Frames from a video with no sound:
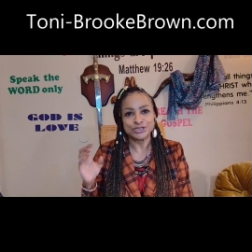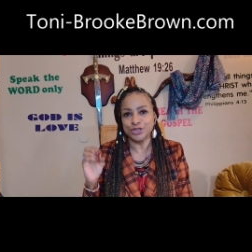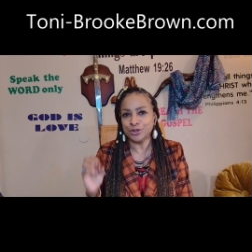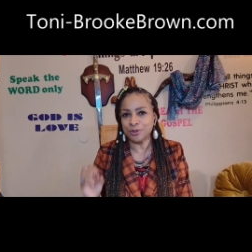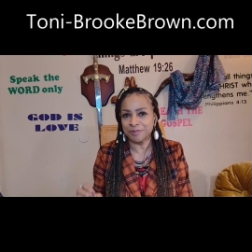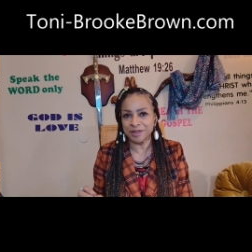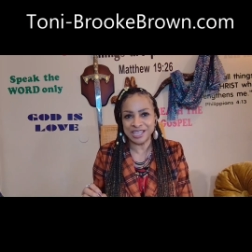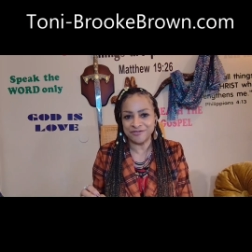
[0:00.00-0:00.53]
Do
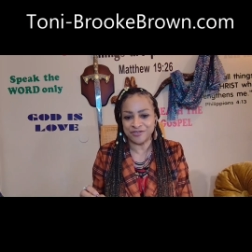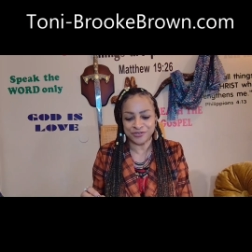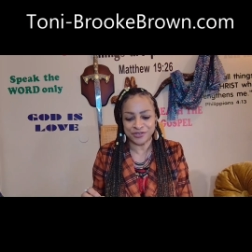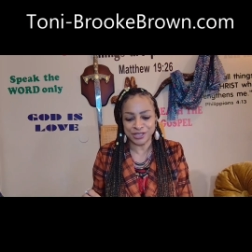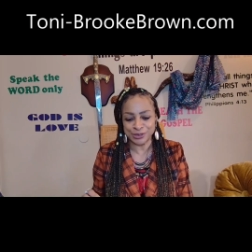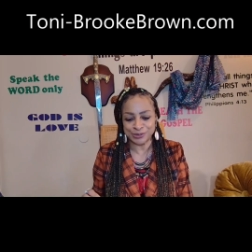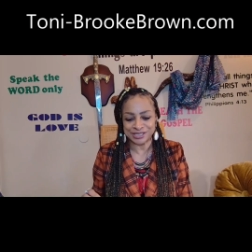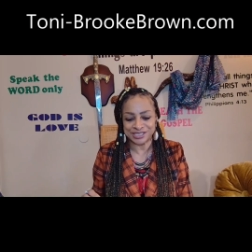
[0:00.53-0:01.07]
you believe
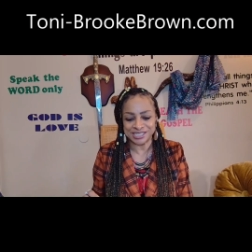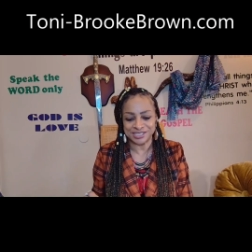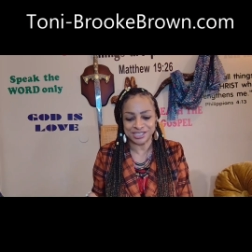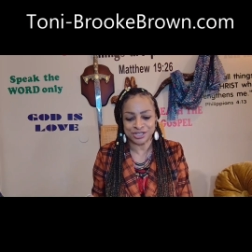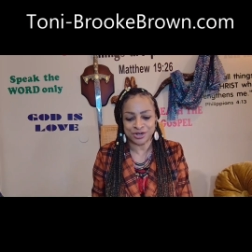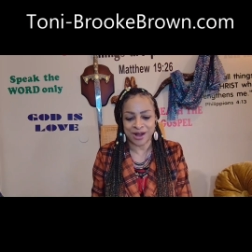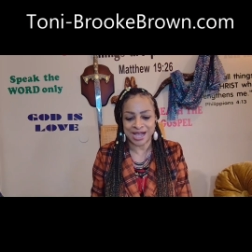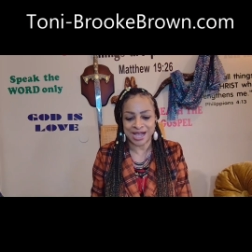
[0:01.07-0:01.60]
on the Lord
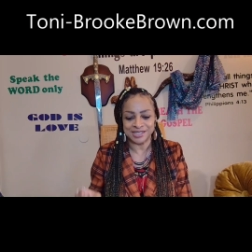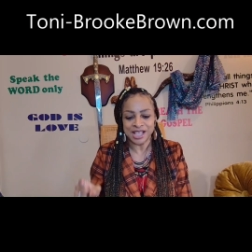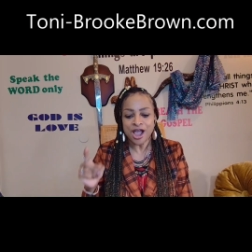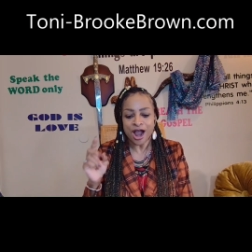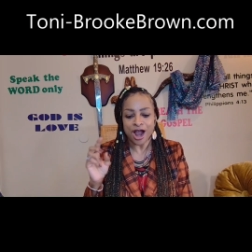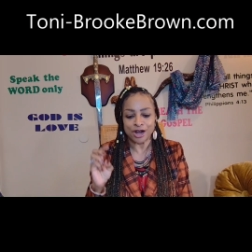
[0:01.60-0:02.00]
Jesus Christ?